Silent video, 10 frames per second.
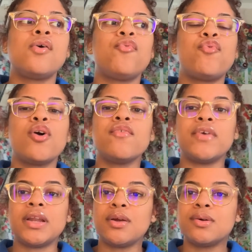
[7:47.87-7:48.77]
4
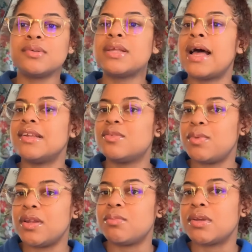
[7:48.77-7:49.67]
videos has
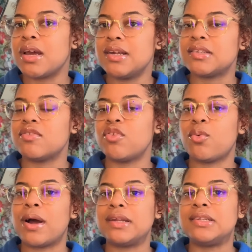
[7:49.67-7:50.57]
been because of the
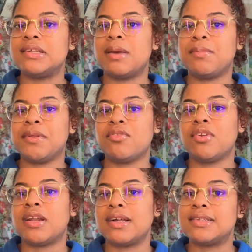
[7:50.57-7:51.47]

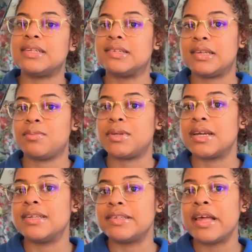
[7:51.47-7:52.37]
ytmp3.cc,
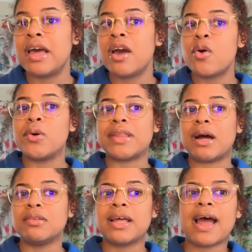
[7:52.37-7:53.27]
because
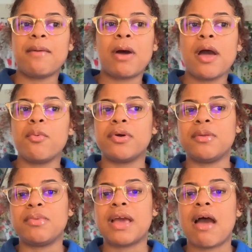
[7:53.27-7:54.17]
without that I probably
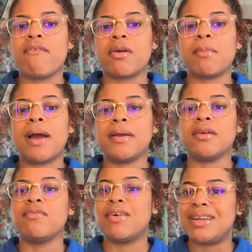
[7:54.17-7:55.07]
wouldn't be having
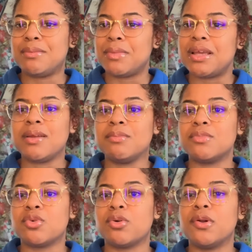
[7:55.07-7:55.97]
my funny
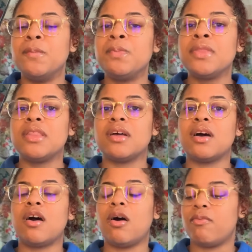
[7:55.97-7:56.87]
memes or
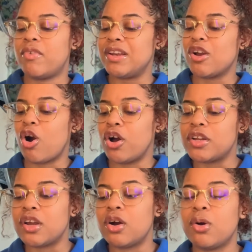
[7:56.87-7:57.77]
the funny
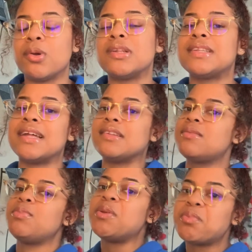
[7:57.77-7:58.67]
audio
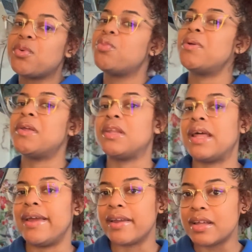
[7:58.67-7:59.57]
that people have been
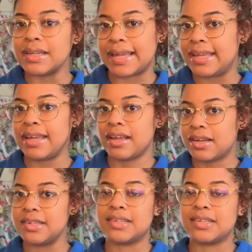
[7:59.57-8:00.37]
liking, because a